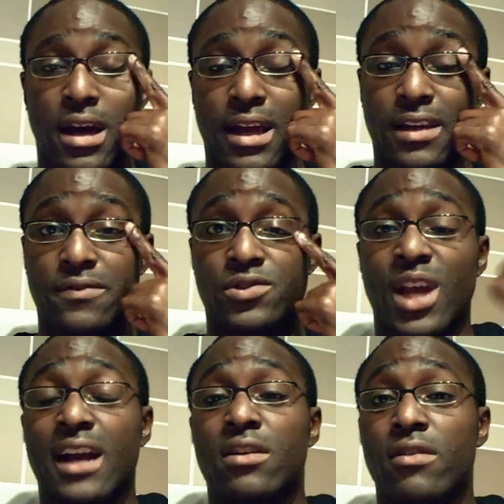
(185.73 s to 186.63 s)
And if
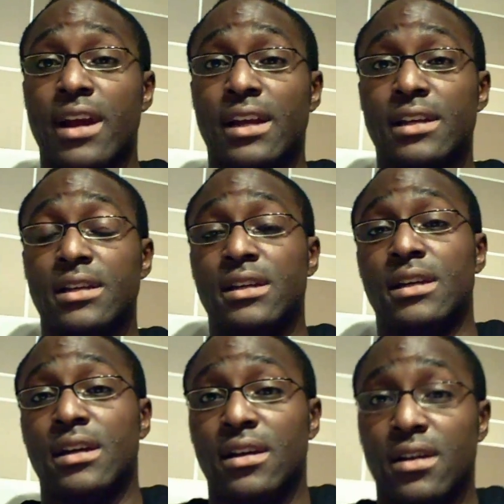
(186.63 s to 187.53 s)
Jacare
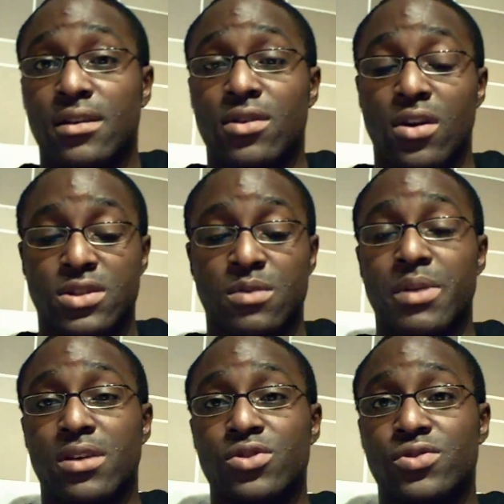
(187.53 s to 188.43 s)
can't
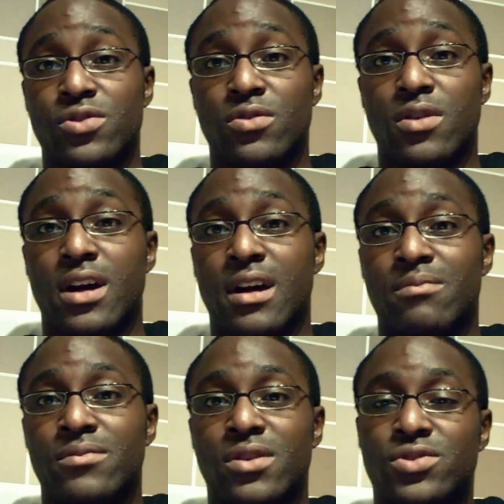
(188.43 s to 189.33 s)
submit Couture,
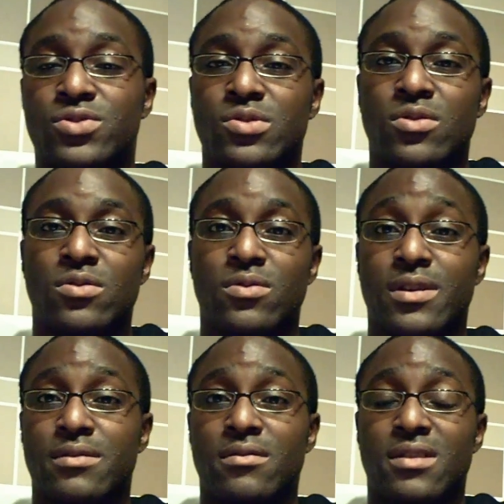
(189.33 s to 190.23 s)
I'm not sure
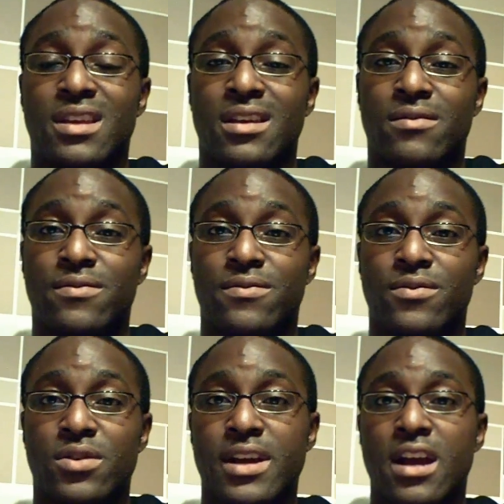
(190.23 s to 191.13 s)
if
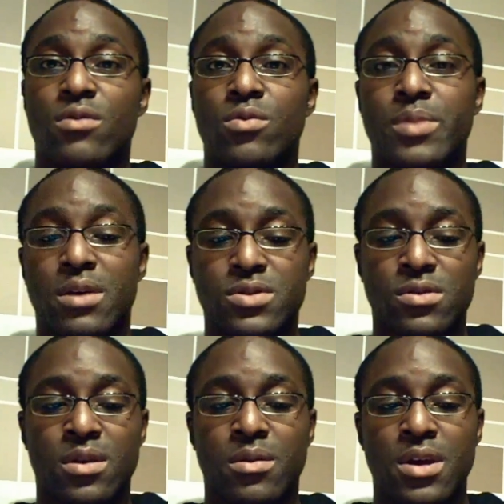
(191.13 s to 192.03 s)
Nogueira will be able to
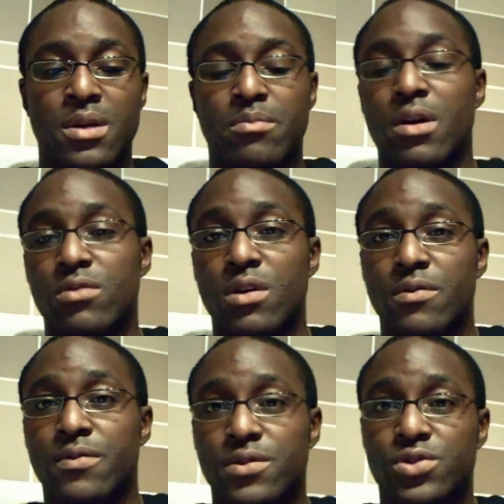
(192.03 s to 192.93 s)
do it. But I'm going
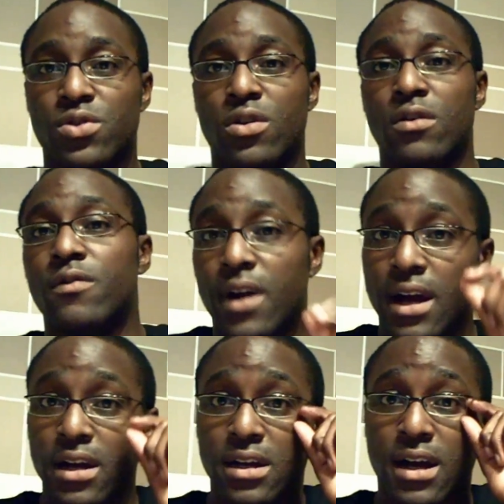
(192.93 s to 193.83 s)
with Couture
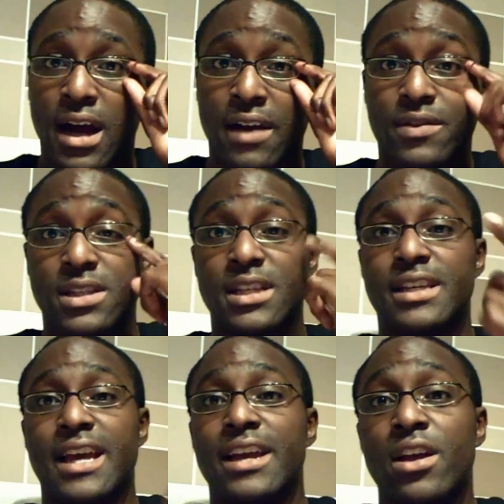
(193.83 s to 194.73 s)
via either
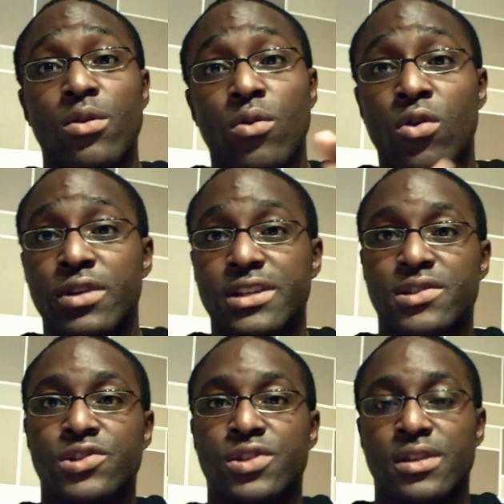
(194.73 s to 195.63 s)
TKO or a
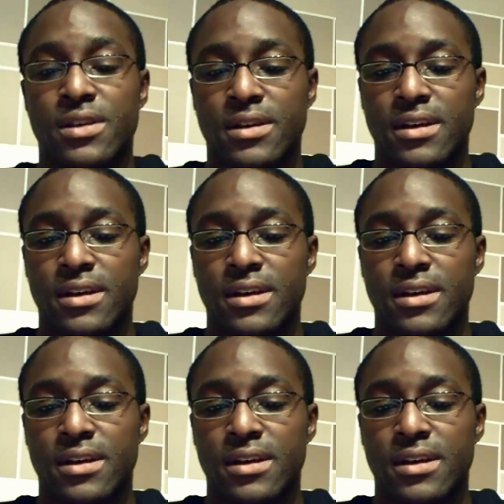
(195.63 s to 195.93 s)
decision.